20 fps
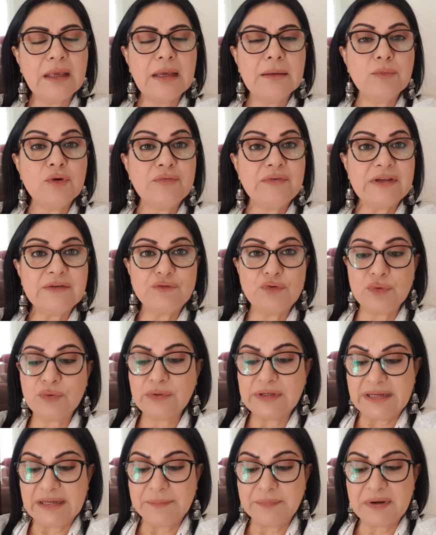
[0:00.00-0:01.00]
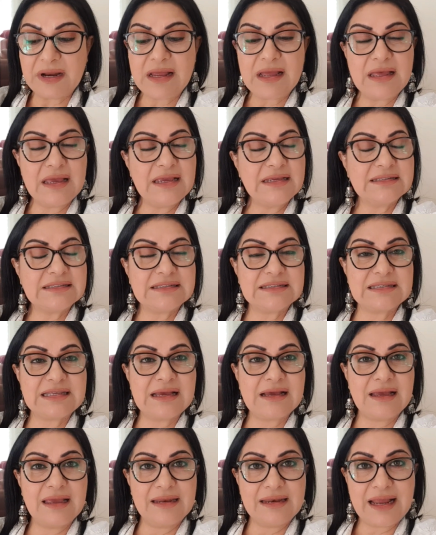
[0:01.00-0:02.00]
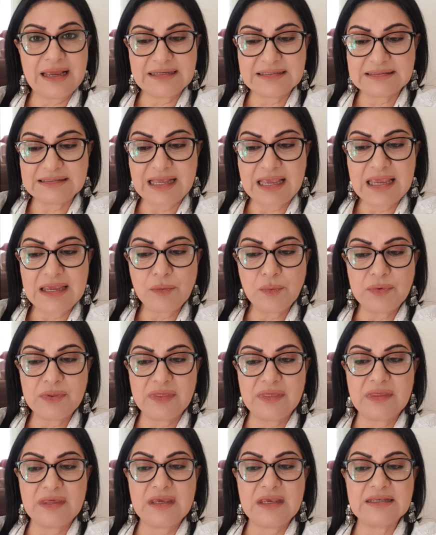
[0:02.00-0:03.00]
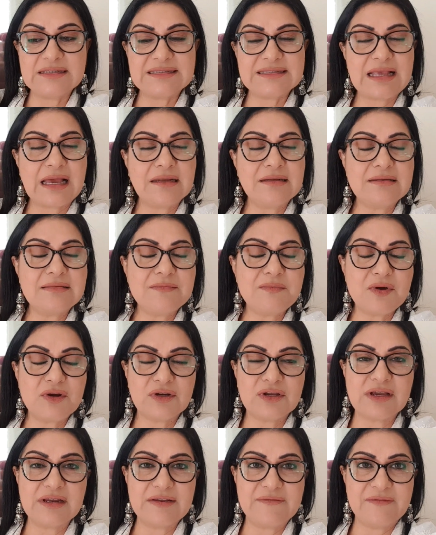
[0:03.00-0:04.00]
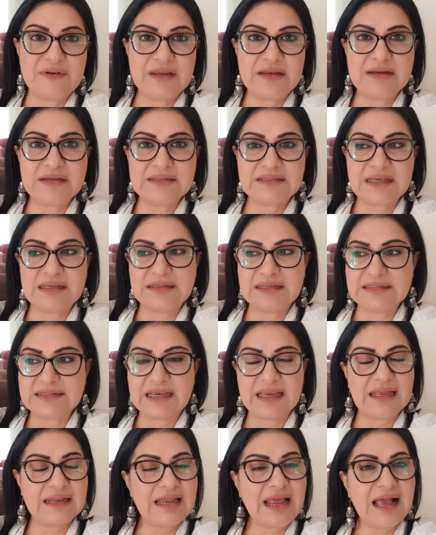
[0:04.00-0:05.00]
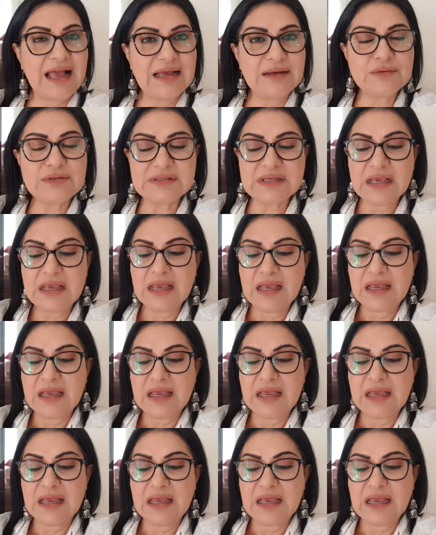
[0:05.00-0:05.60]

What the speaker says: Moving to Libra, it's a nice day with the Sun, Mercury, Venus in the second house